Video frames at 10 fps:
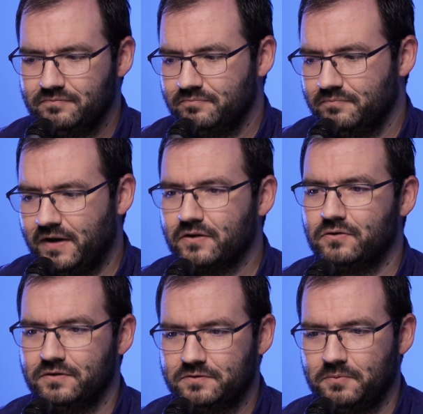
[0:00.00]

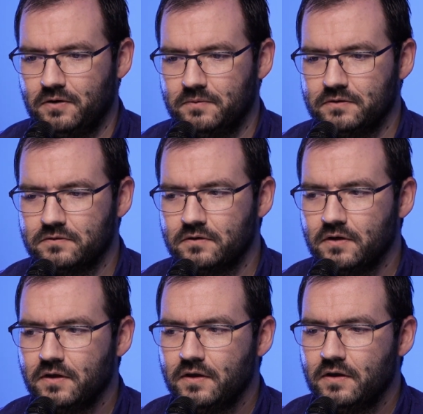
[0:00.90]
medical experiments,
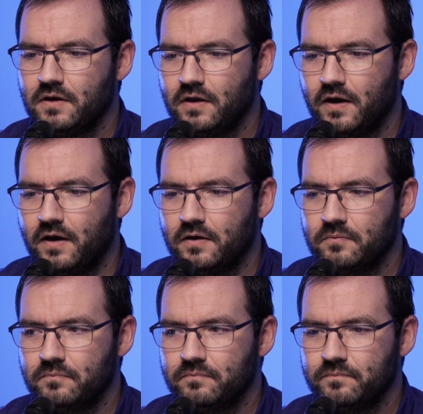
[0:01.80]

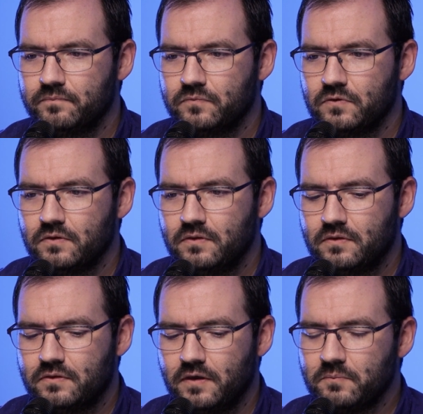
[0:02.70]

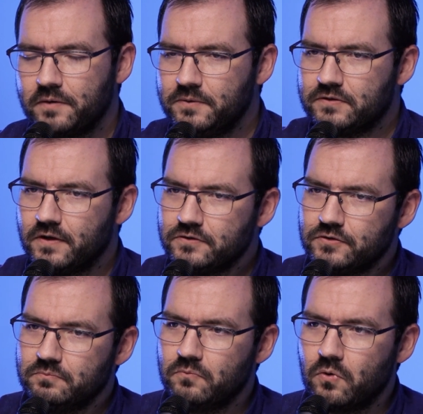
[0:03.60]
they might be
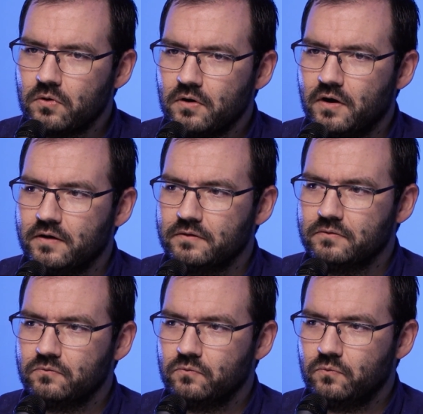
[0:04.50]
touching more
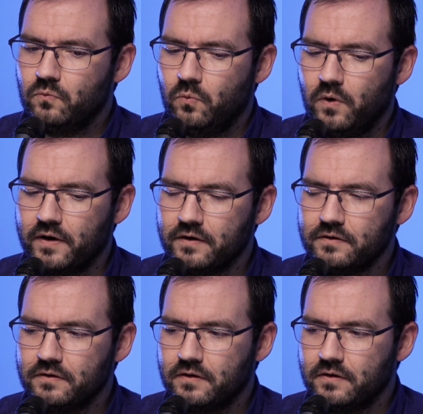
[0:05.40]
on
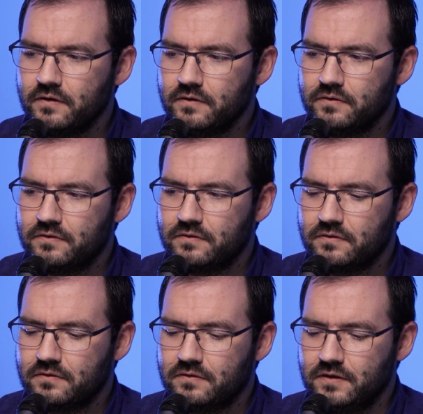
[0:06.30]
where
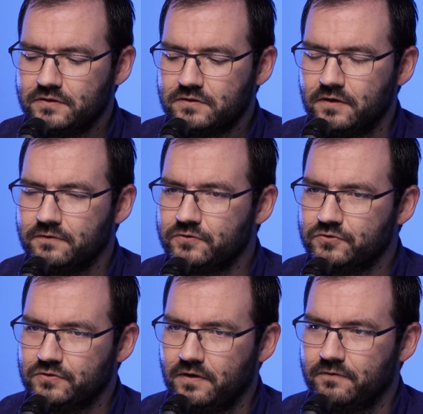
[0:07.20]
they see a
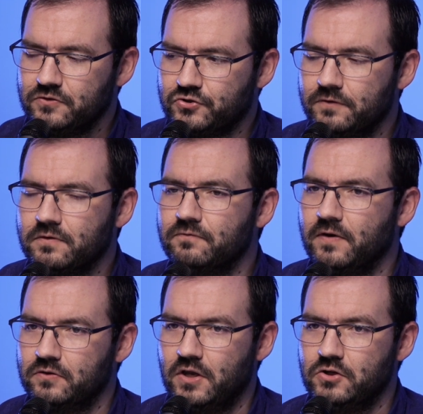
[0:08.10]
shift in
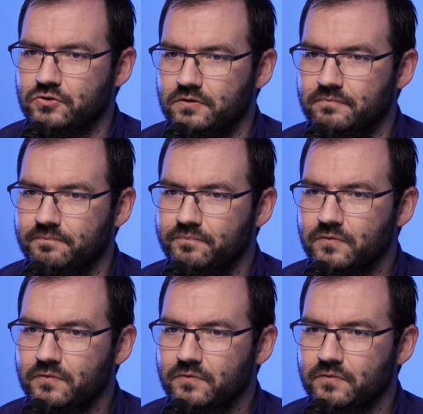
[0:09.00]
foundation.